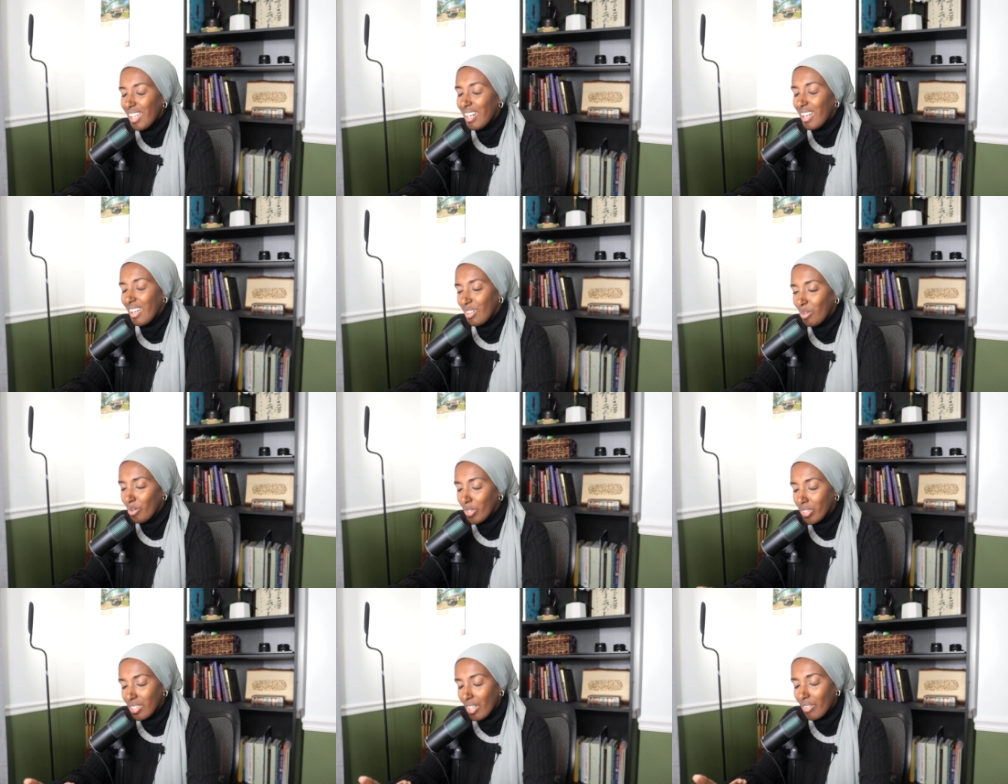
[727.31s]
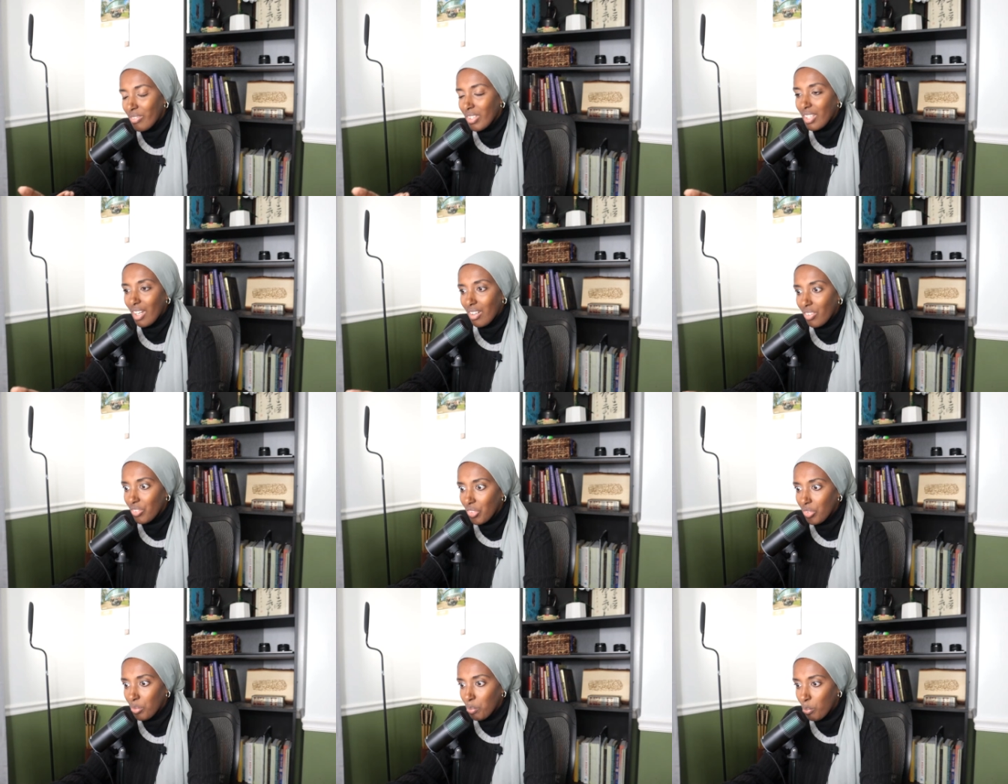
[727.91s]
And anyways, everything
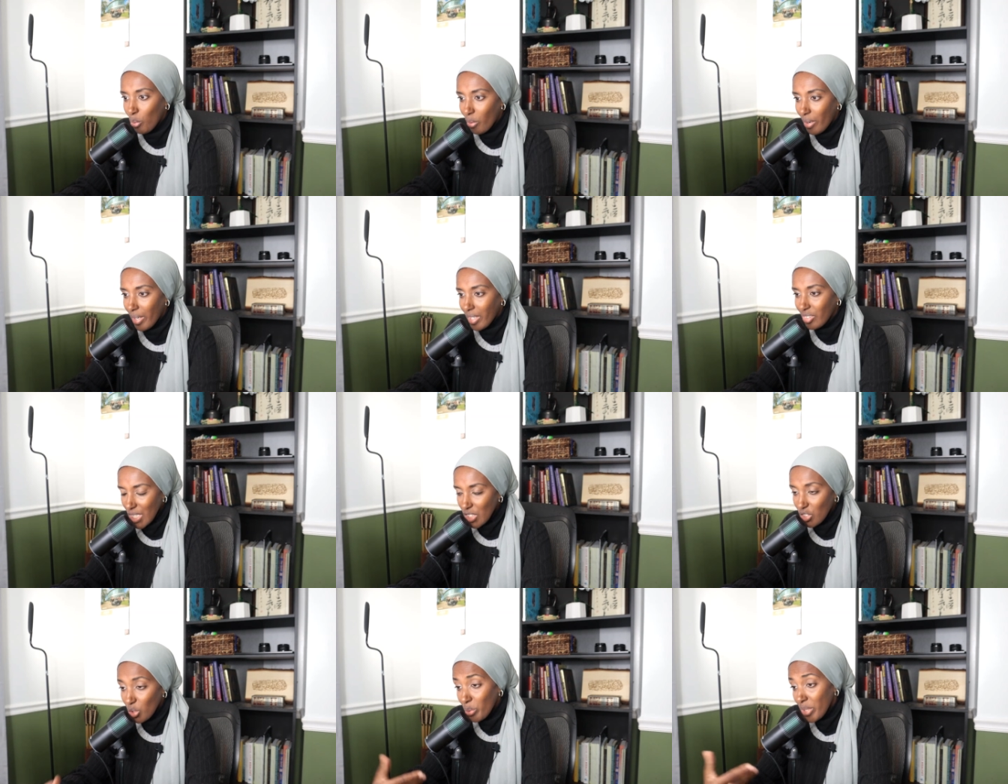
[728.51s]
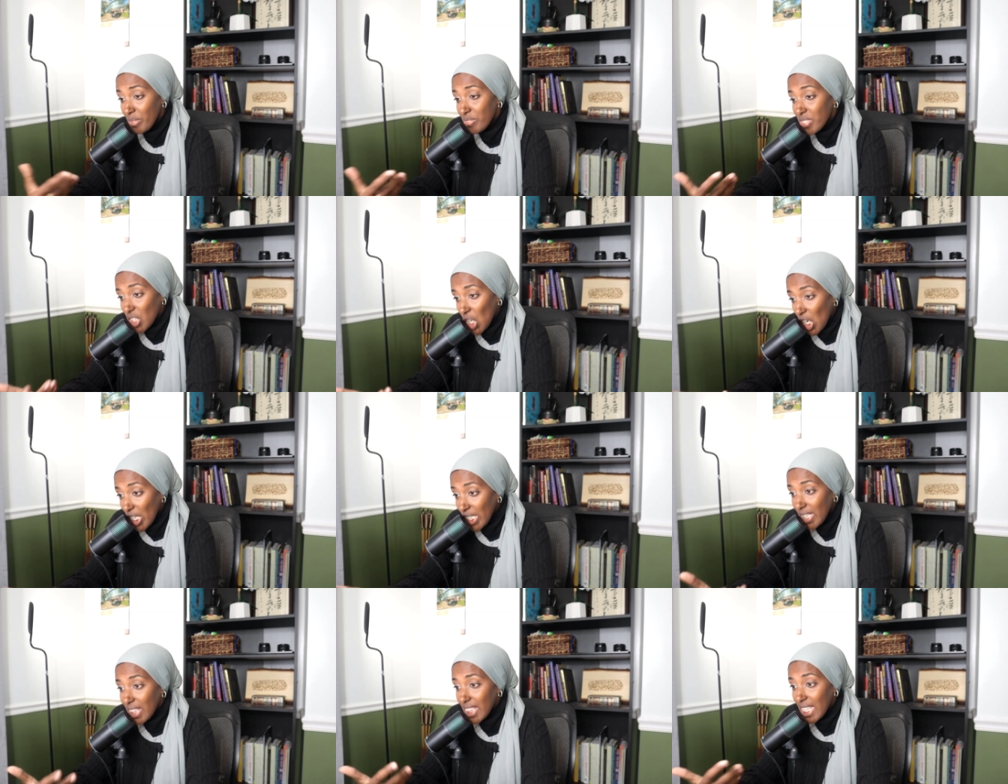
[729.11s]
else is boring. So we've
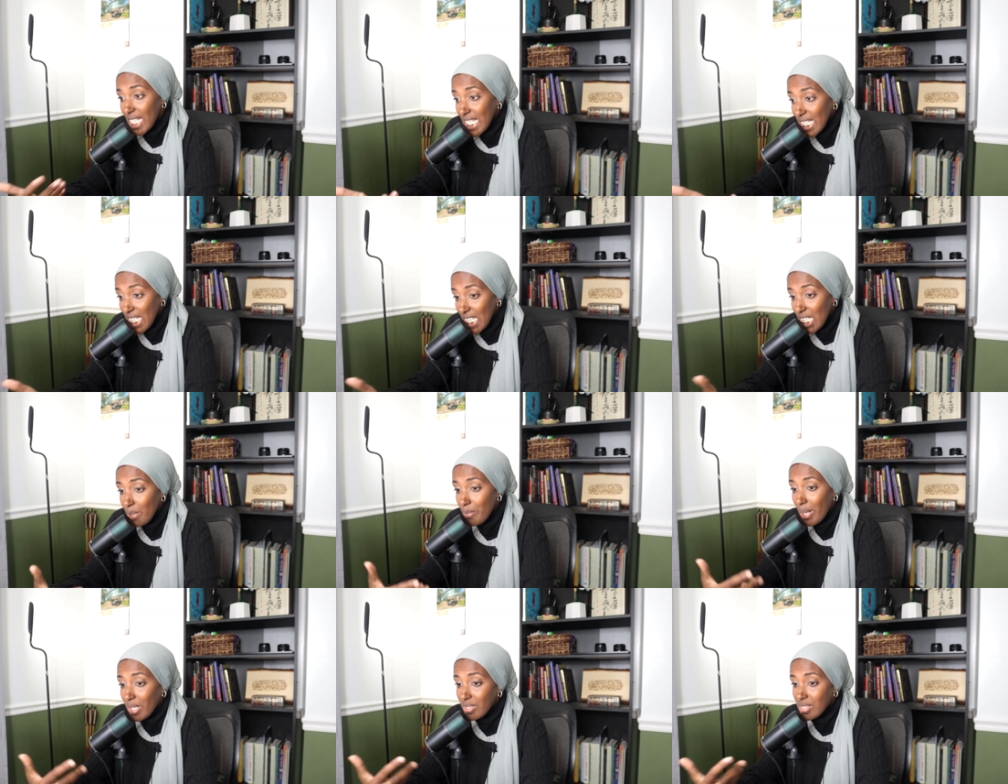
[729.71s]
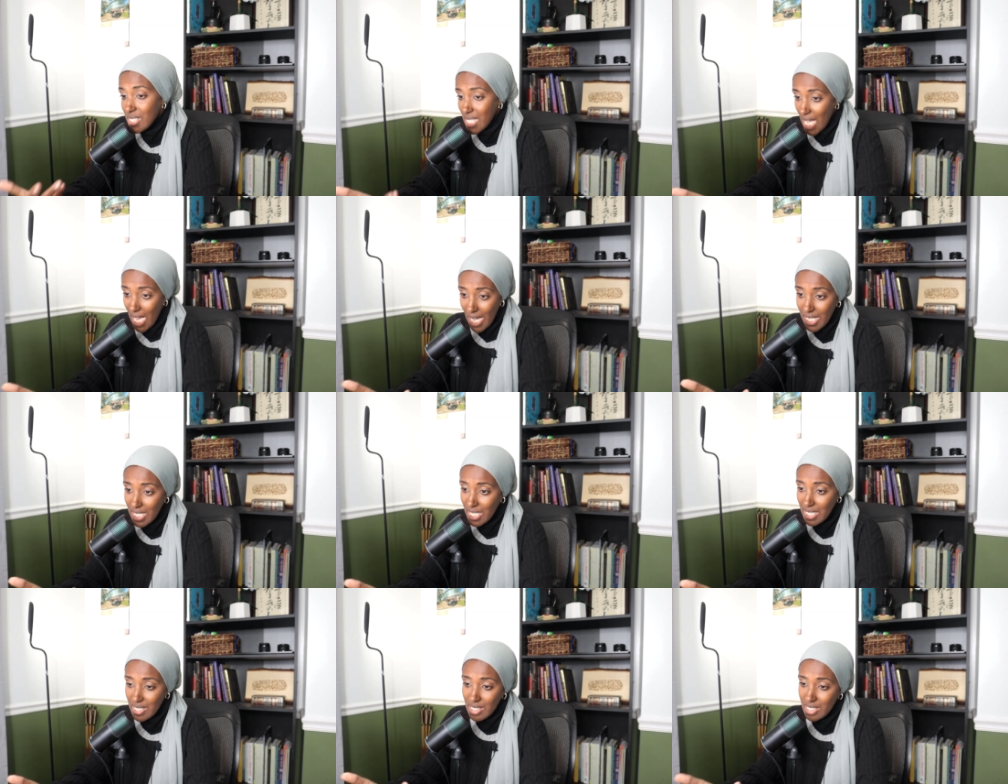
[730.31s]
started thinking about
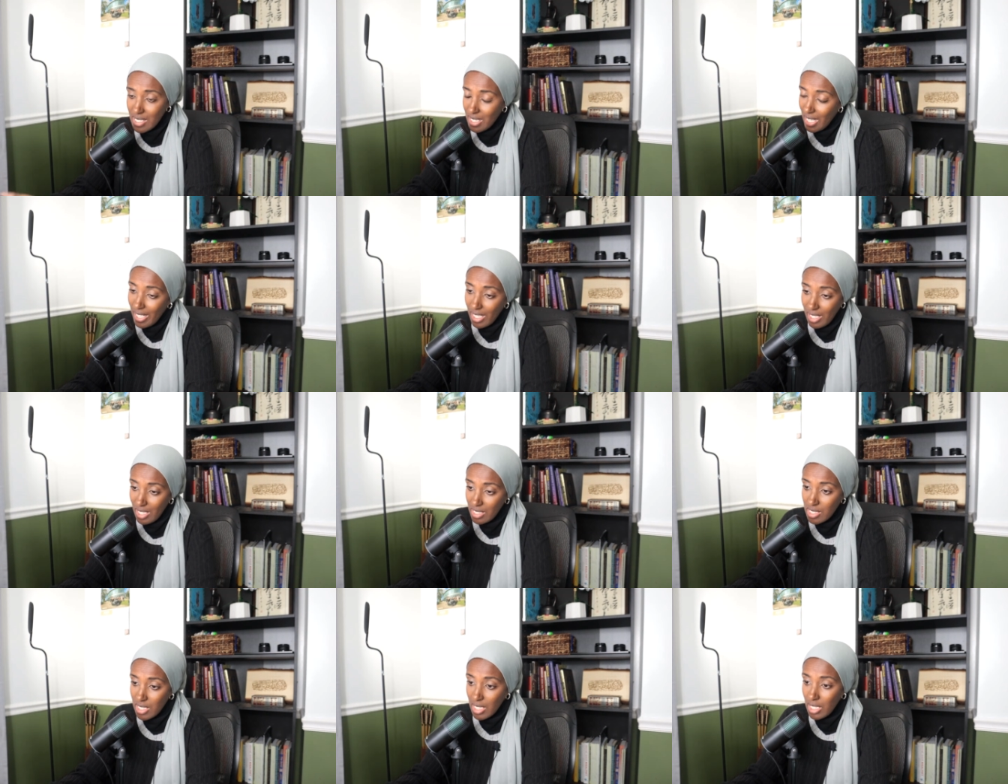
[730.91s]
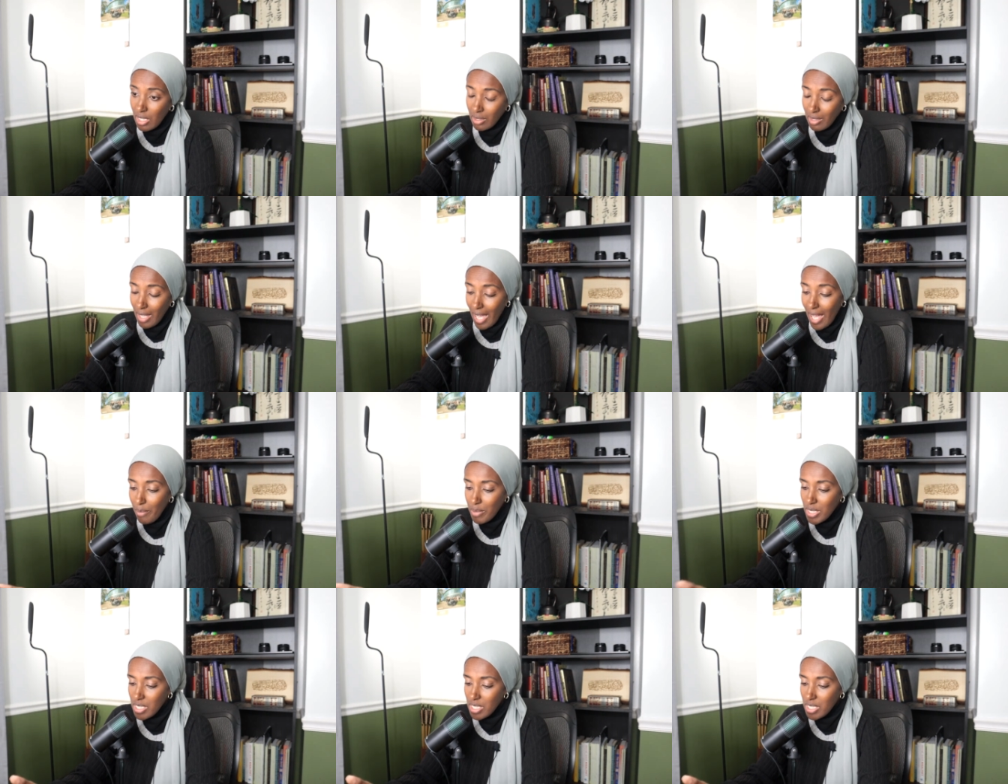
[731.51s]
science like it's in a lab.